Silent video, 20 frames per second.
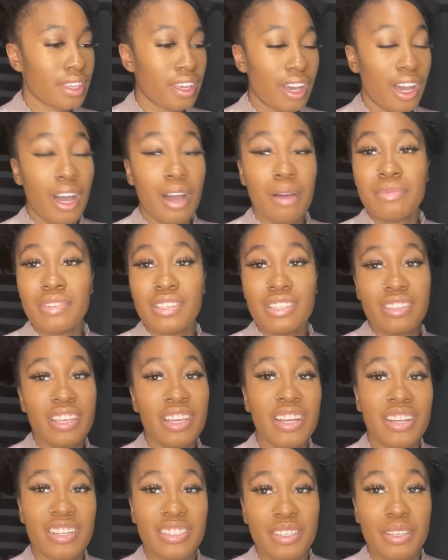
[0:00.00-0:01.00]
I'm just
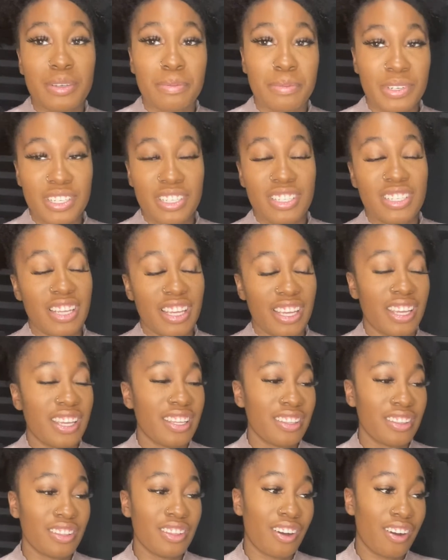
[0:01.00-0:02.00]
here to
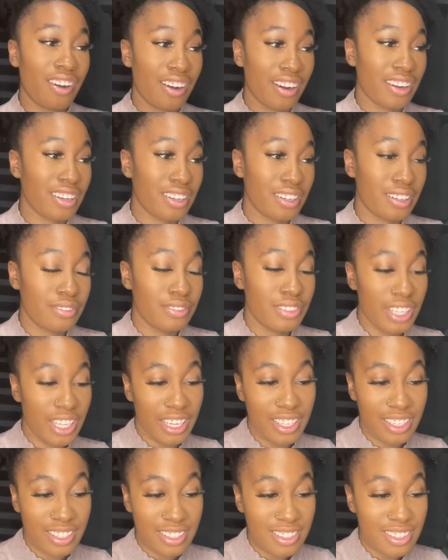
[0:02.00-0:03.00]
appreciate the art of
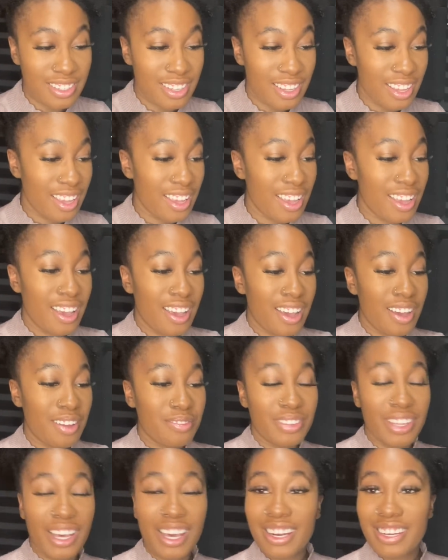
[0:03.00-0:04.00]
dance.
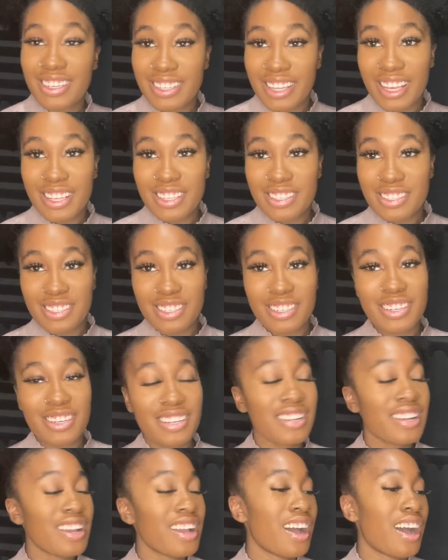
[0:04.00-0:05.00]
I'm not a
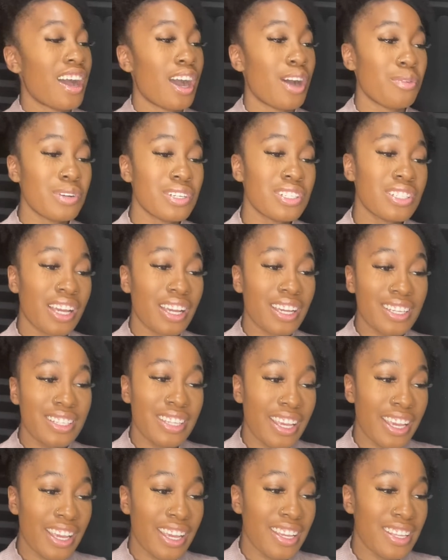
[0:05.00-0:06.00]
dancer. I wish I can
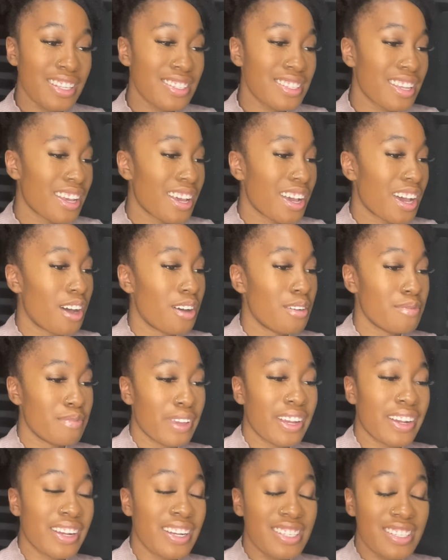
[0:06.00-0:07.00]
dance. I'm
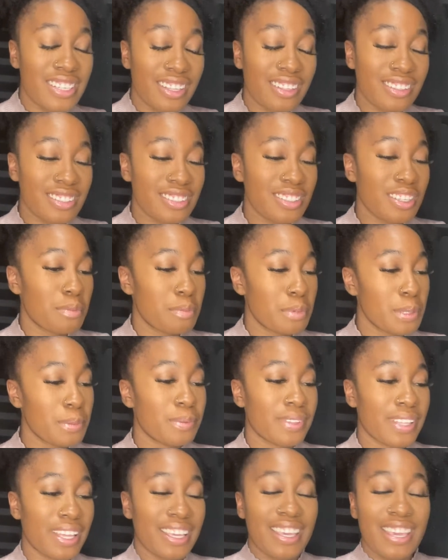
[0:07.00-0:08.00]
very jealous of
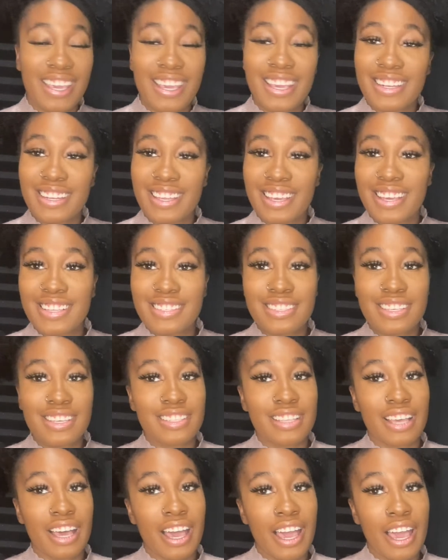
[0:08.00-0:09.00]
people that can dance
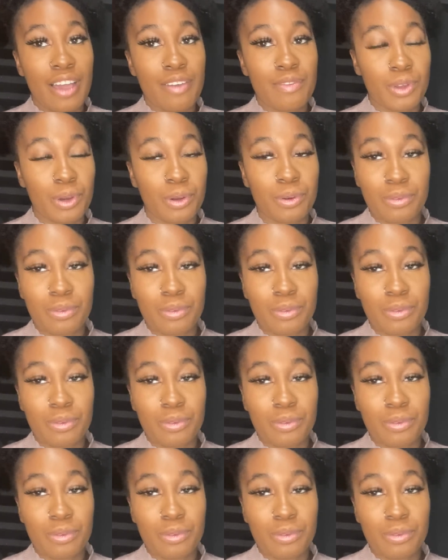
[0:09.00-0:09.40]
because I have no